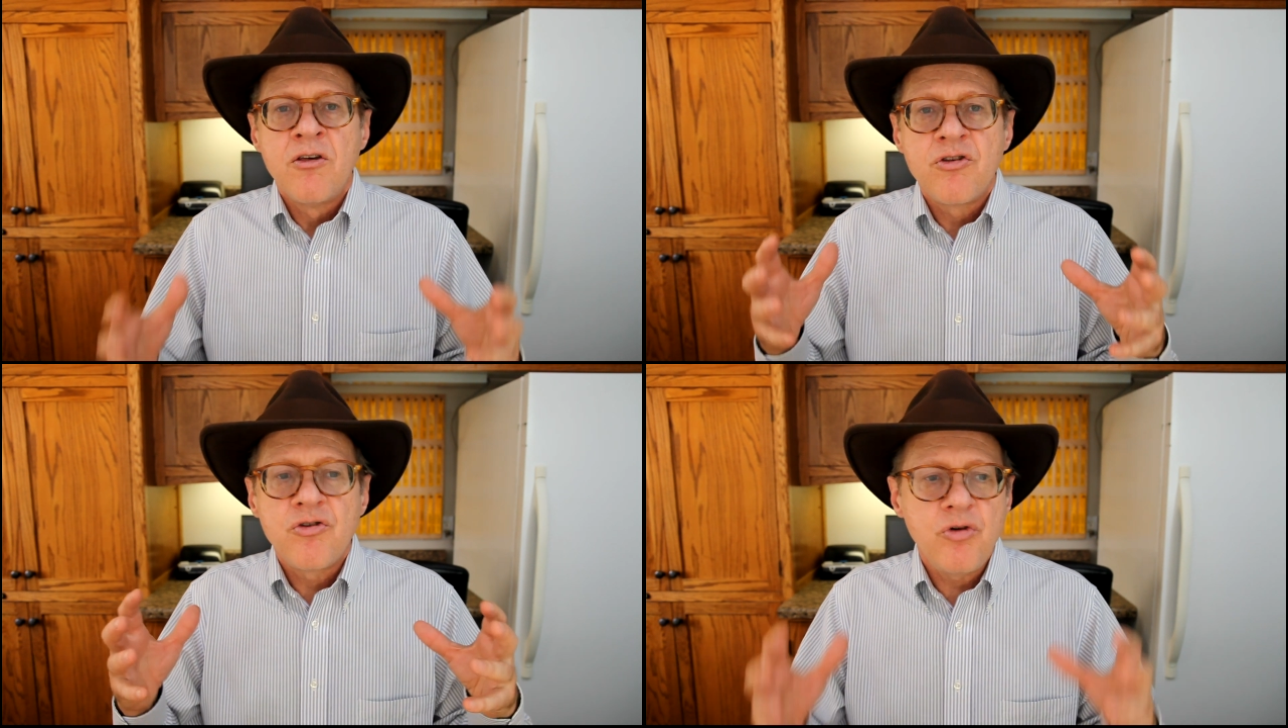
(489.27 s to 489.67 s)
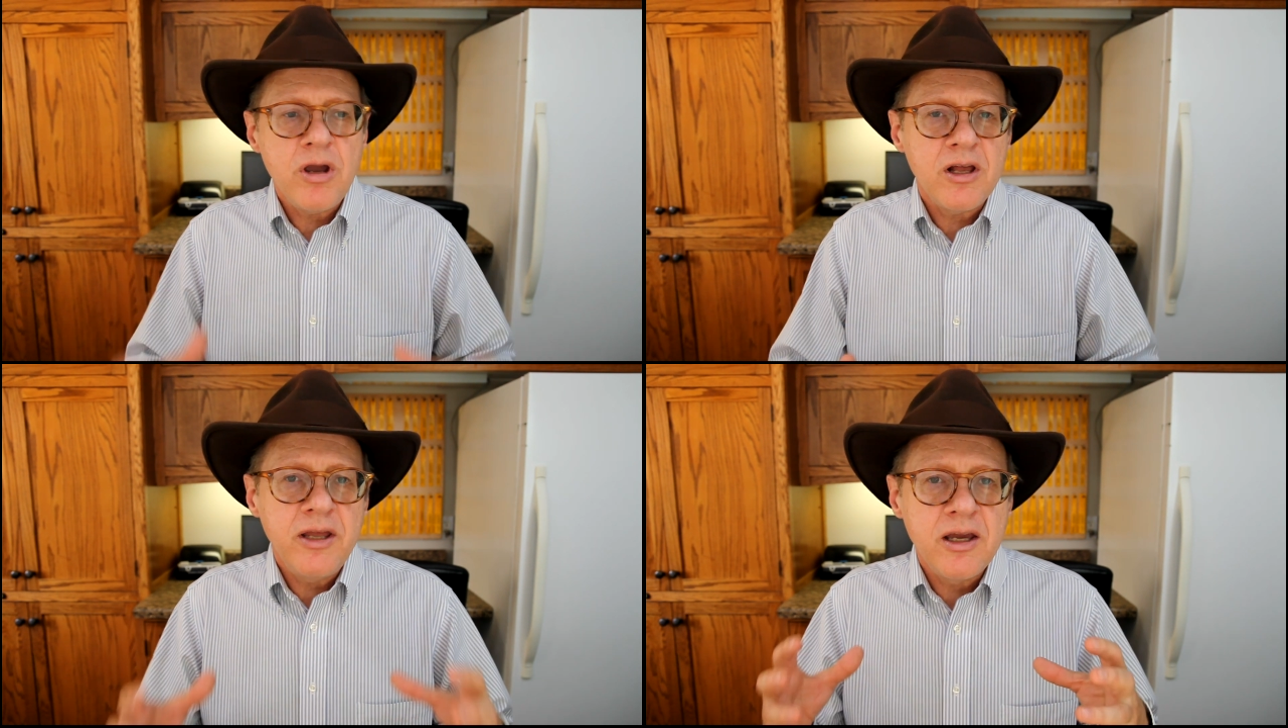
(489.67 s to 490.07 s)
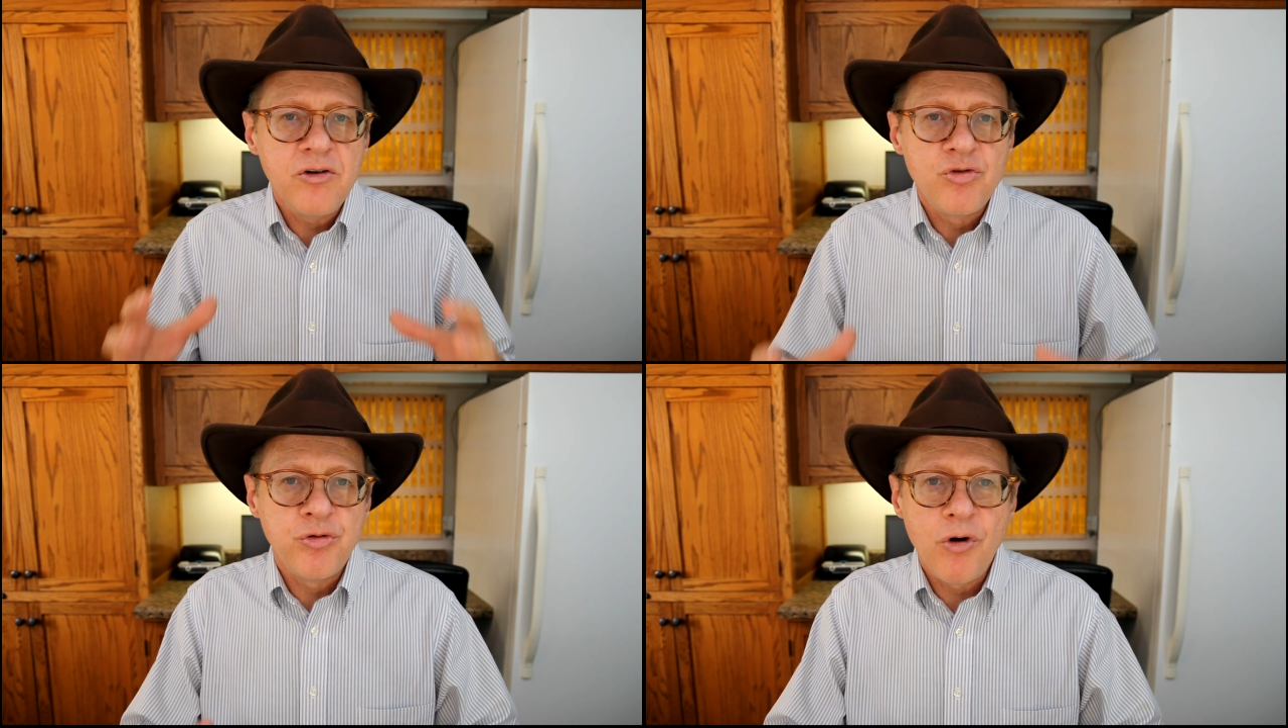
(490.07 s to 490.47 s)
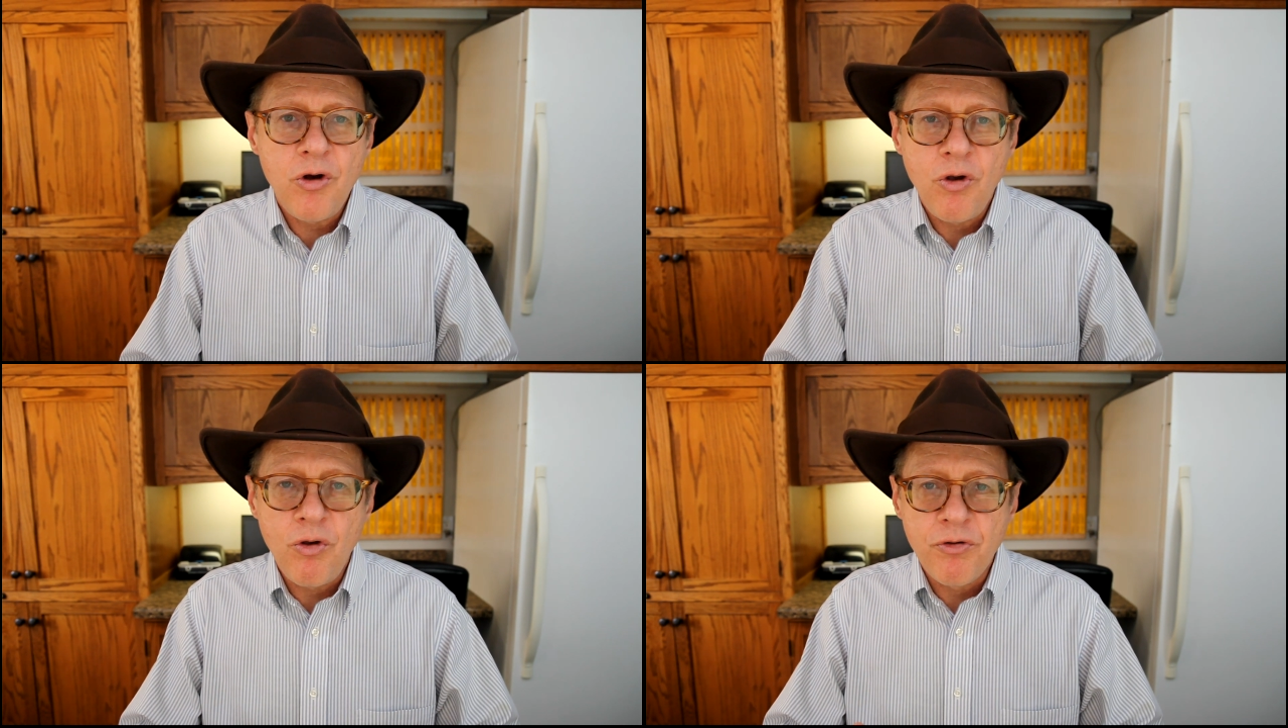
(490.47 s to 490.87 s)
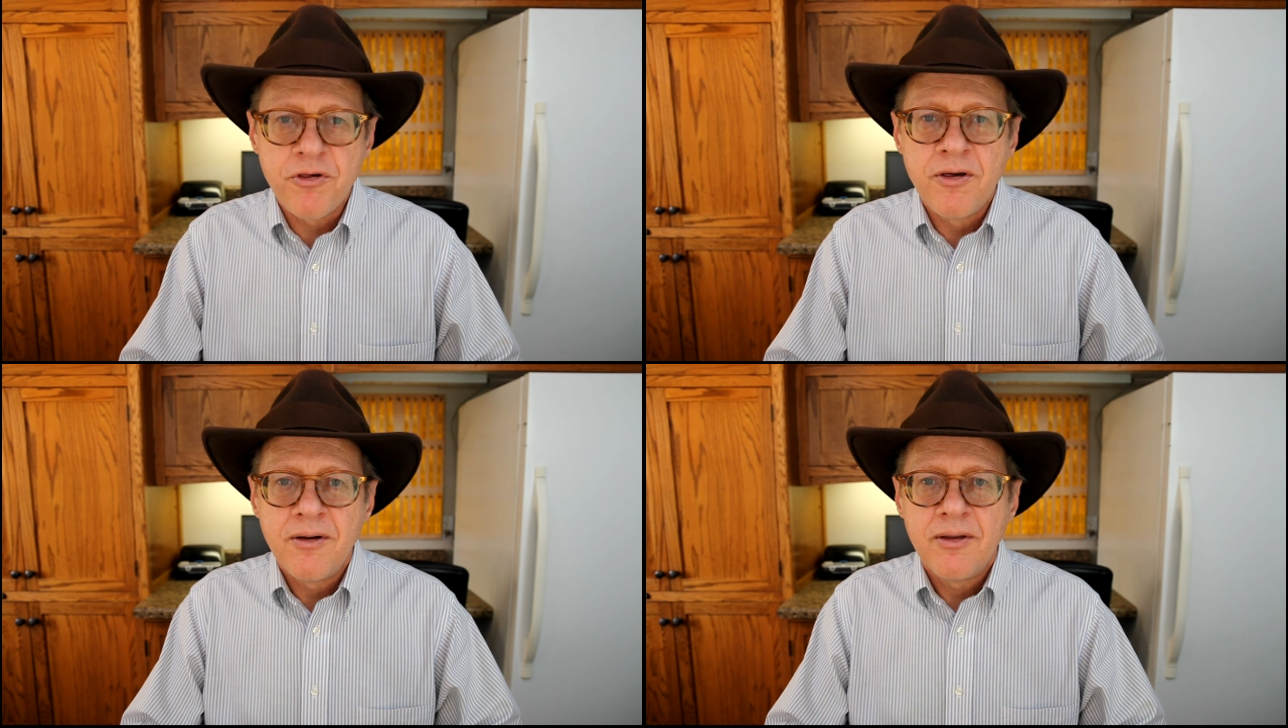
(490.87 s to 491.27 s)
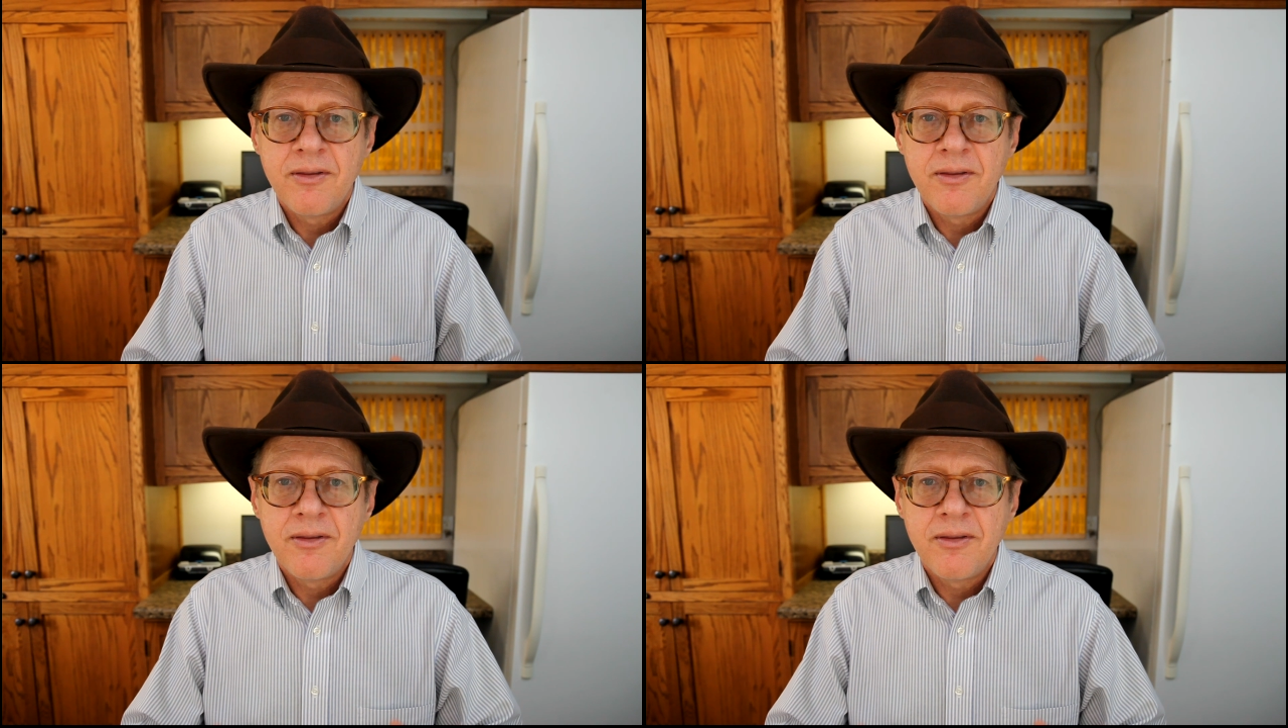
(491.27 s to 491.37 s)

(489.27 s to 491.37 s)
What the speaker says: strictly controls